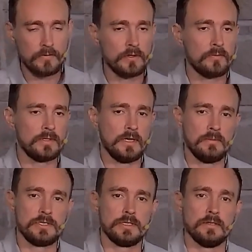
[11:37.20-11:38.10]
for the
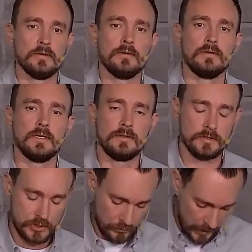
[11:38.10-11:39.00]
redemption that
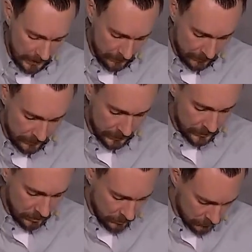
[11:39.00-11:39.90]
this rider
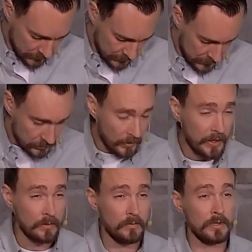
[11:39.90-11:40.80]
and only this
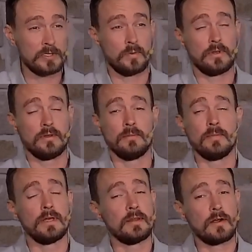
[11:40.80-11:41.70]
rider brings with
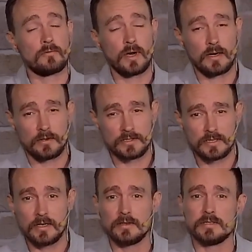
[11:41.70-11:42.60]
him. And that rider
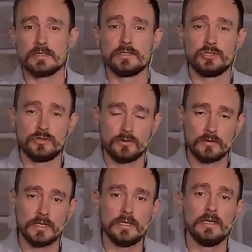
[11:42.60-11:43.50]
says,
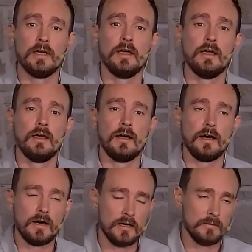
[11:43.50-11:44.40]
Surely
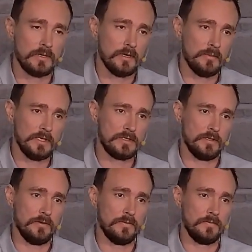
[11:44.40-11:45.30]
I am coming soon.